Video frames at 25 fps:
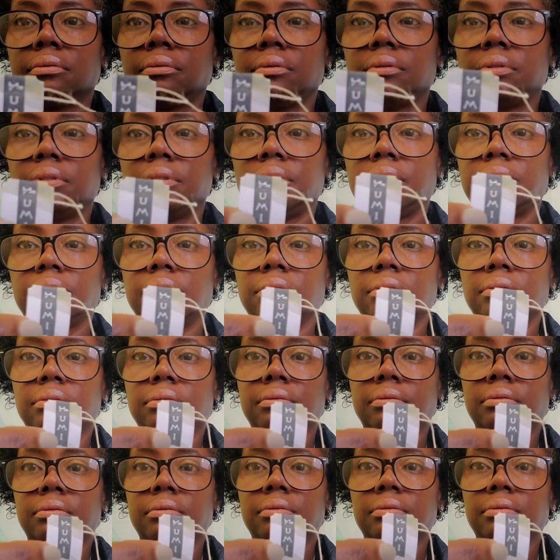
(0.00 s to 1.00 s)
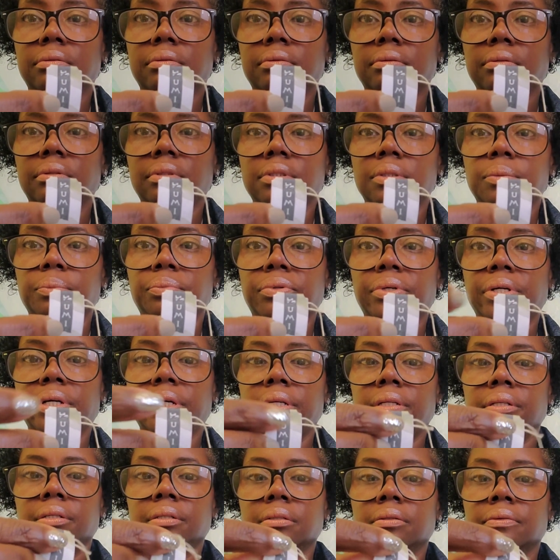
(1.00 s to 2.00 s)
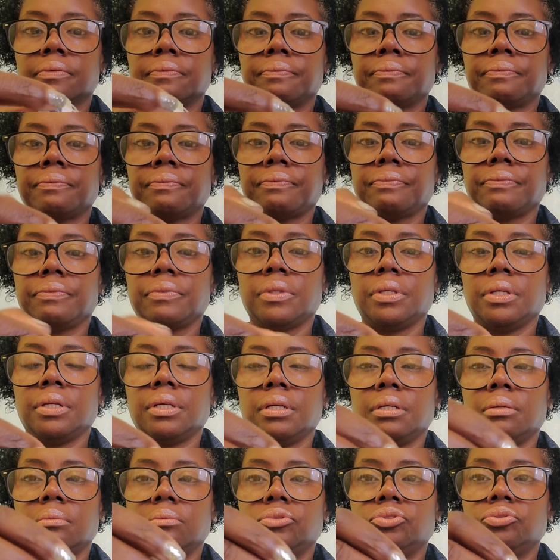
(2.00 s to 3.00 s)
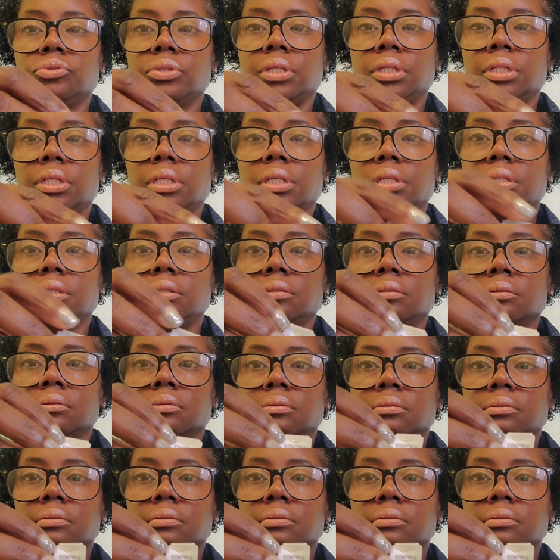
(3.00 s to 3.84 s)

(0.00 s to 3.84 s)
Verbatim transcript: Is it? This brand. And I'm drinking,